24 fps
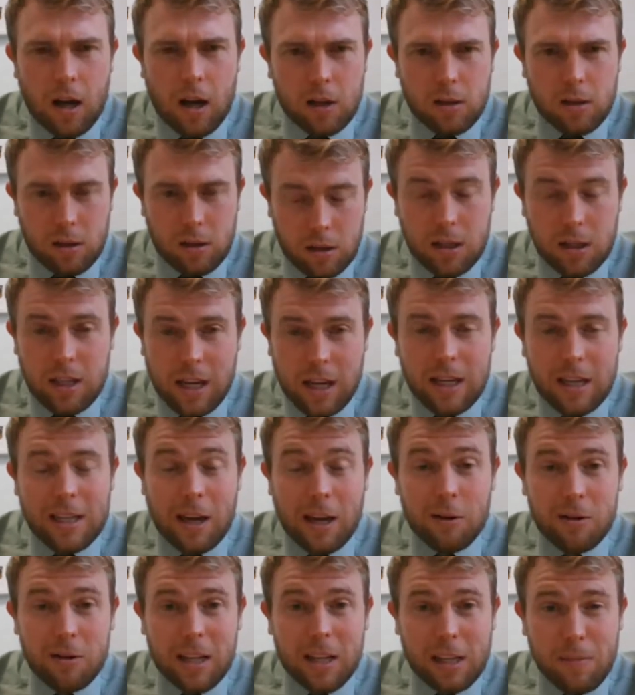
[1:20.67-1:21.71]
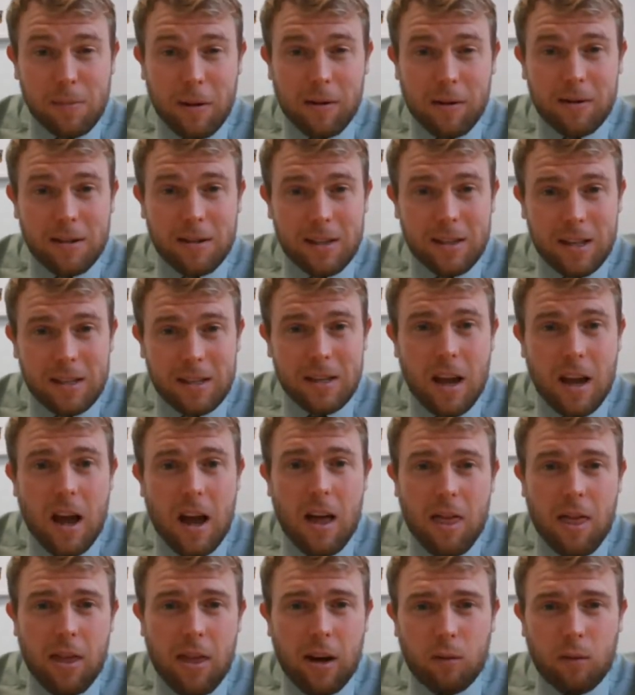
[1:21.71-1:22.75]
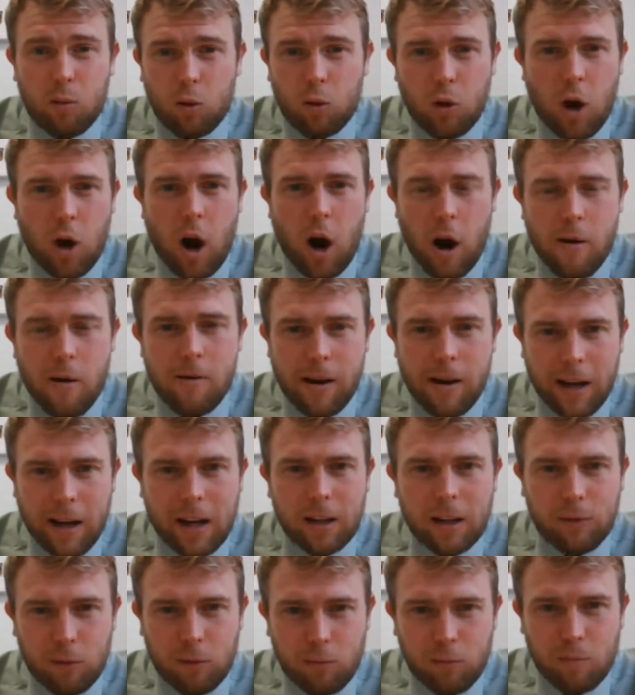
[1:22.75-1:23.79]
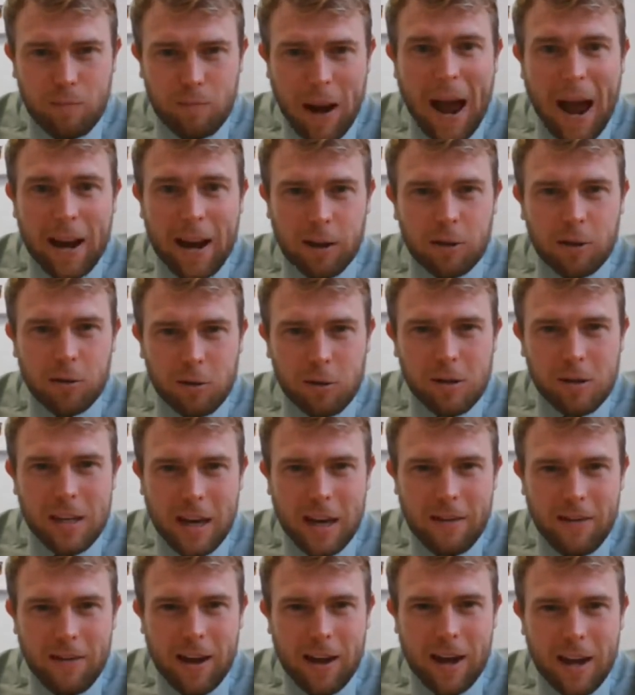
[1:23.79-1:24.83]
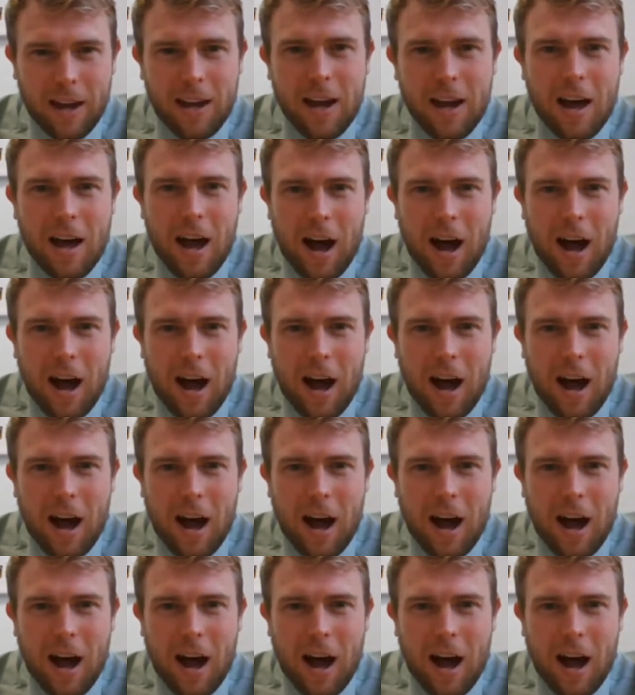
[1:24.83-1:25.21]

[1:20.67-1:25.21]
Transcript: skills and experiences that will not only kind of bang on your CV,